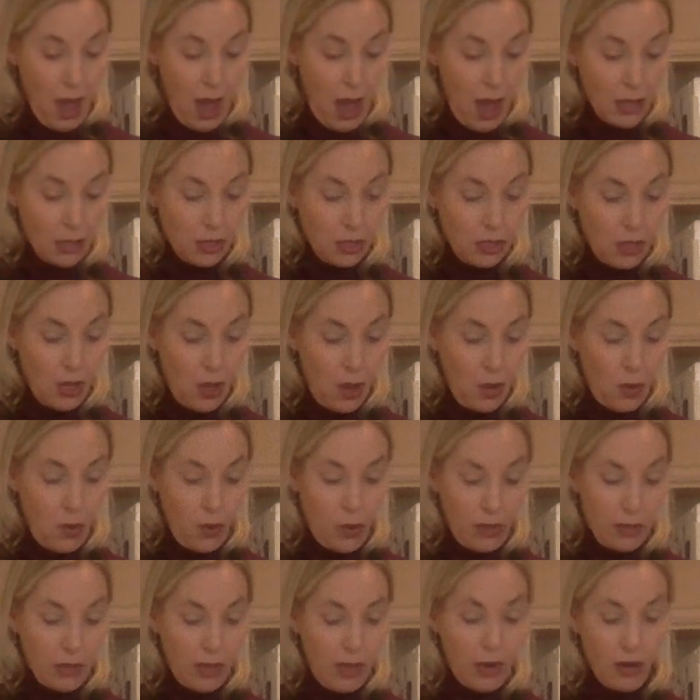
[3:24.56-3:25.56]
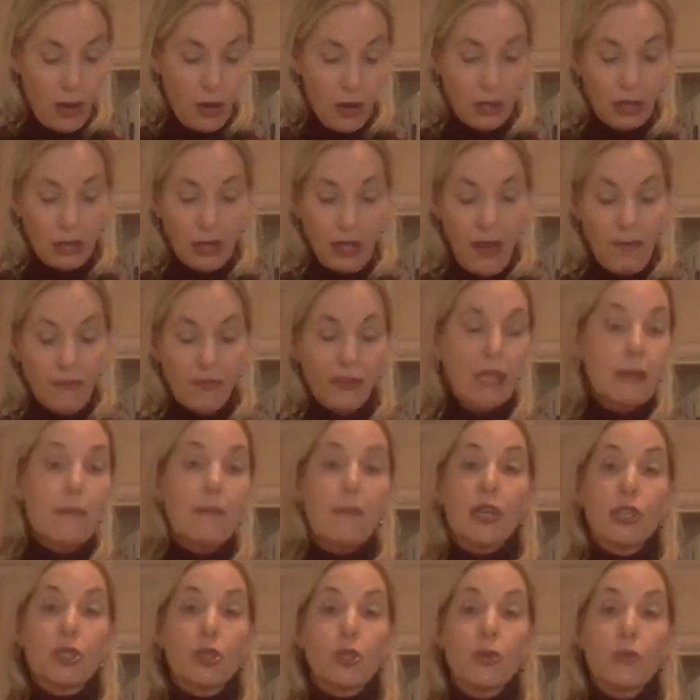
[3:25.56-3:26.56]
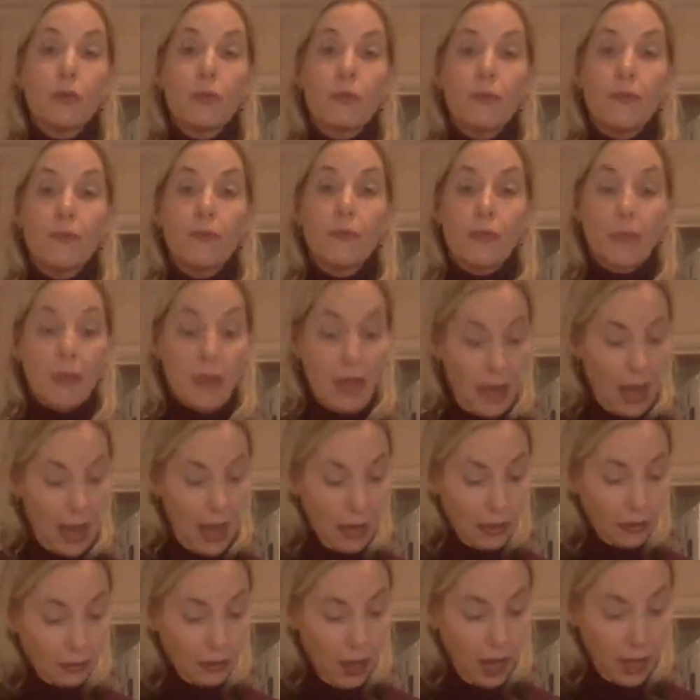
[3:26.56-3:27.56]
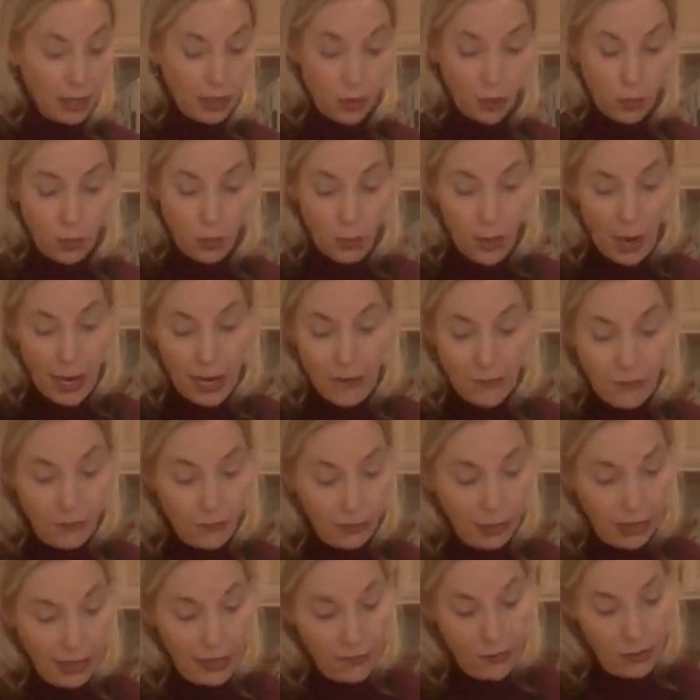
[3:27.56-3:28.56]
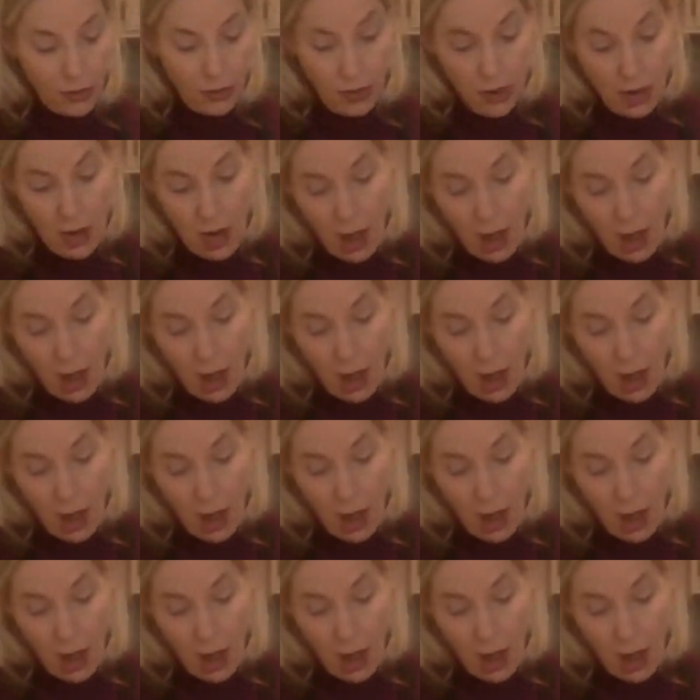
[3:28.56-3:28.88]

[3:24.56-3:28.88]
So they're a lovely mushroom, add a lot of great flavor.